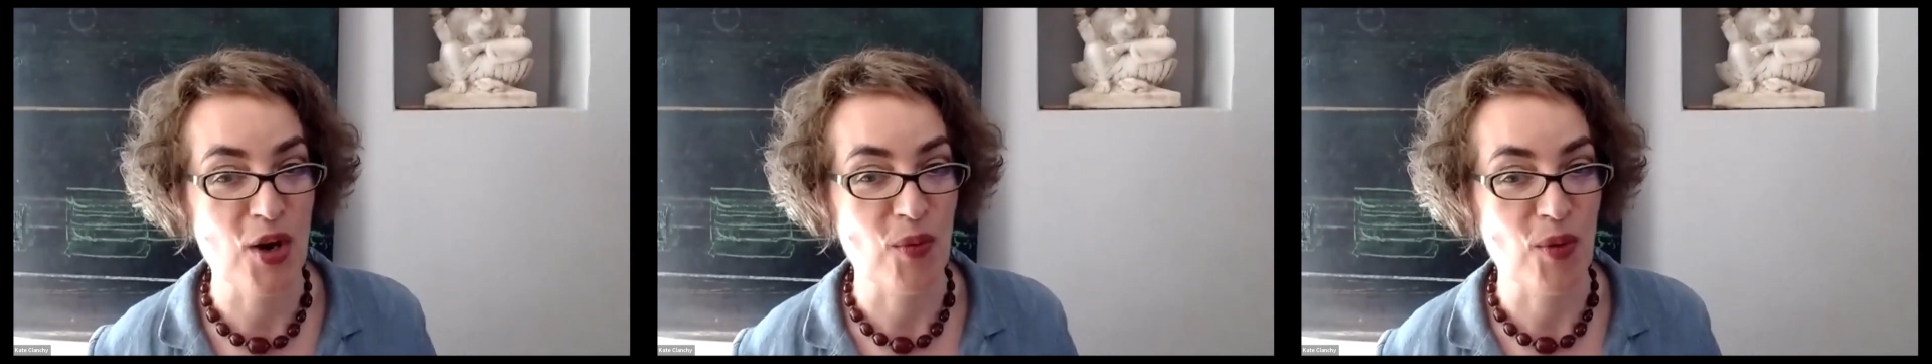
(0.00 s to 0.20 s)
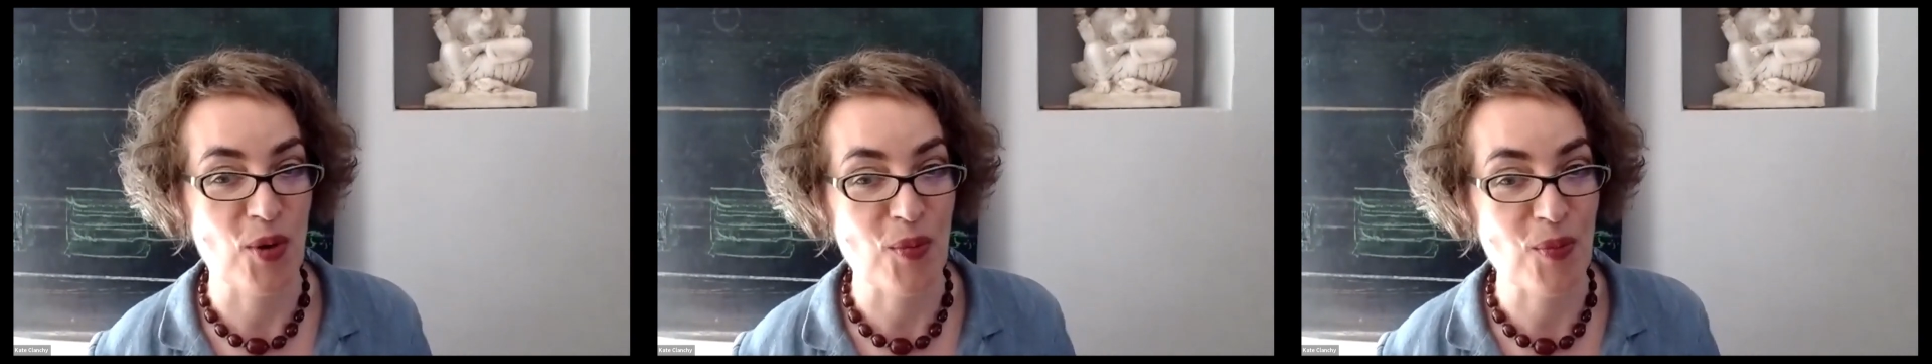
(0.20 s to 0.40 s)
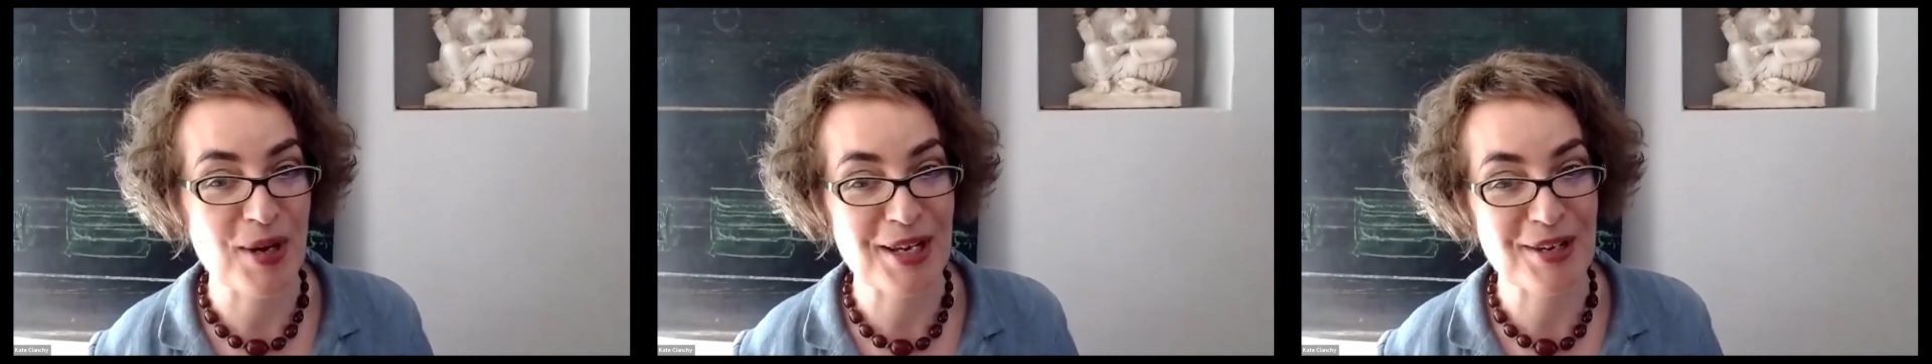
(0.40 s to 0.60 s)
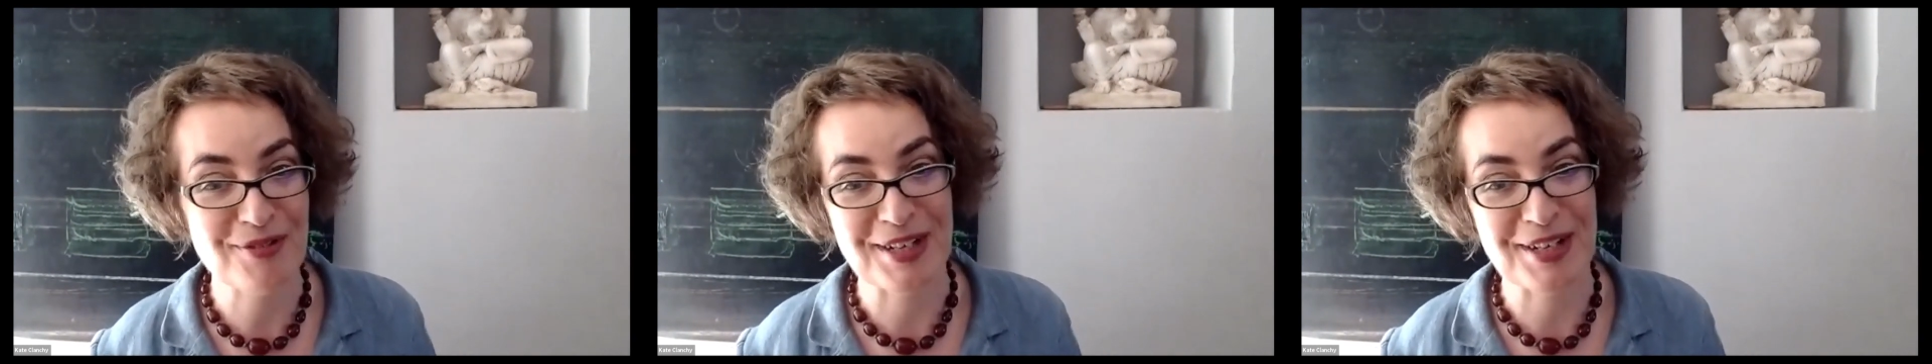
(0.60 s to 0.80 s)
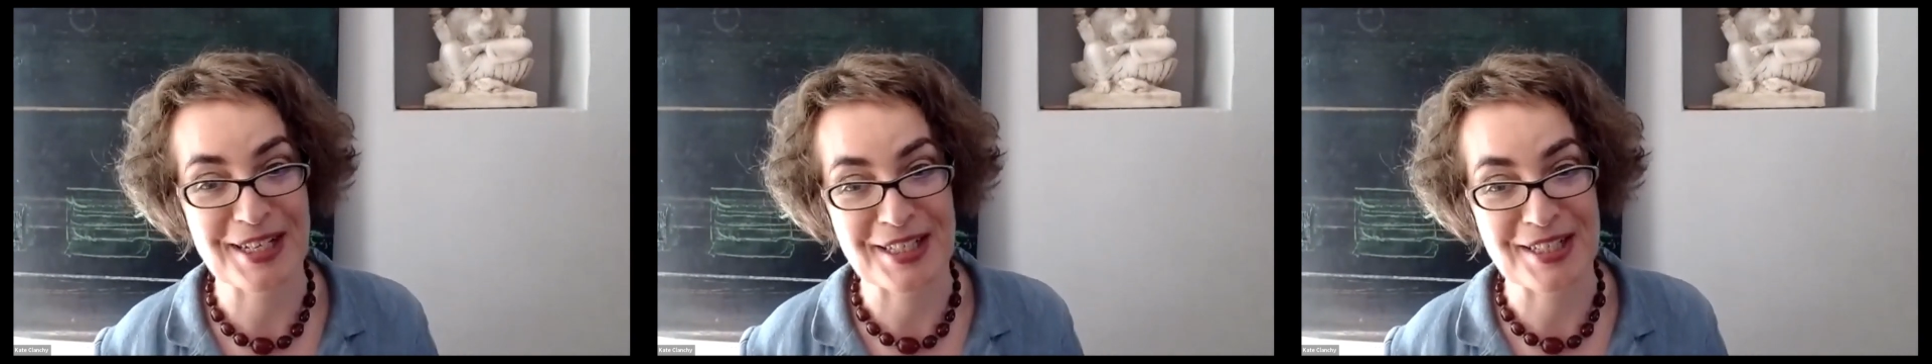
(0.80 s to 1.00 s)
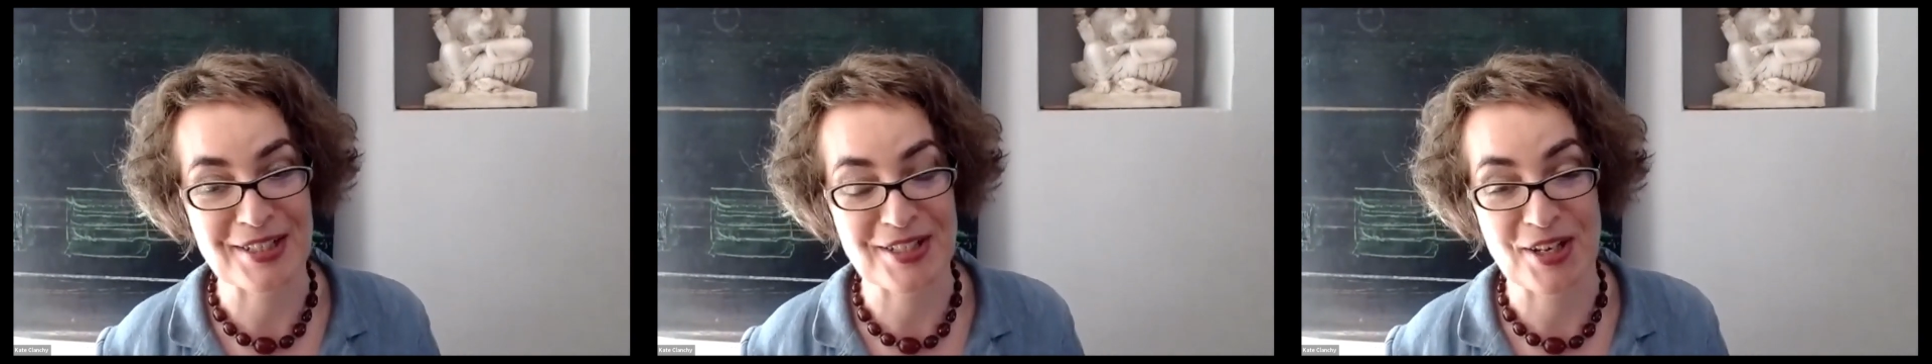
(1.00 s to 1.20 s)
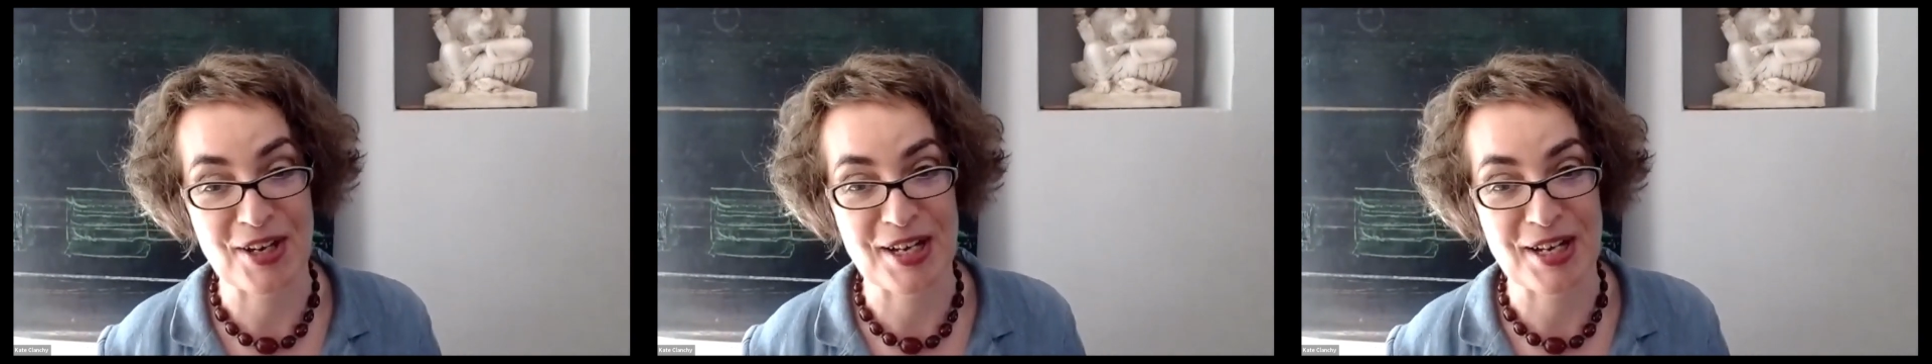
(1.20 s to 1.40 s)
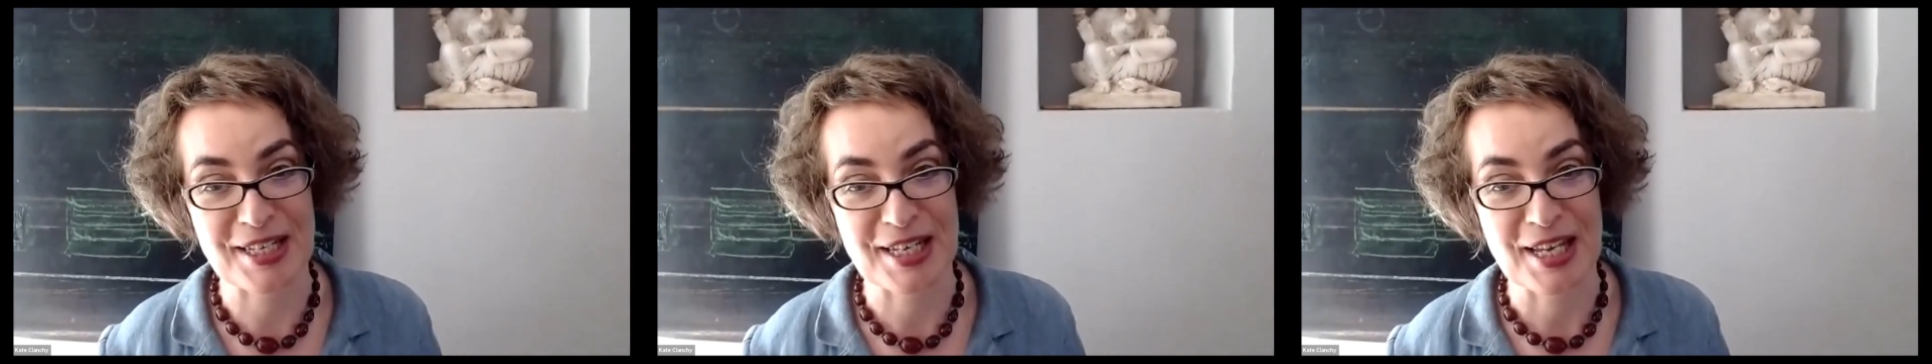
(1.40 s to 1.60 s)
what we're feeling
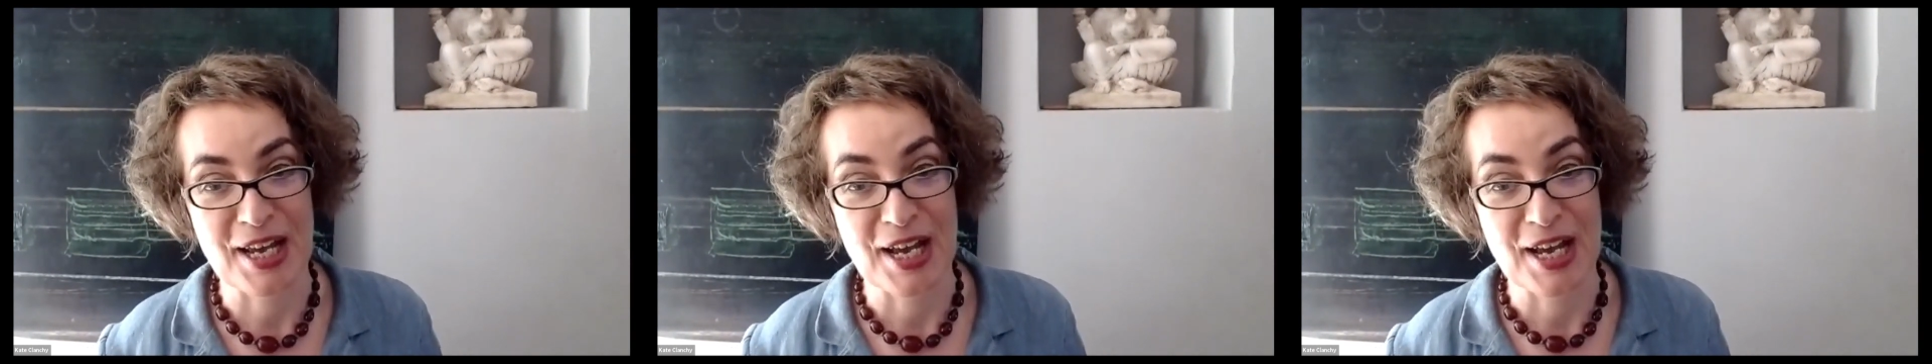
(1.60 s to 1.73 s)
inside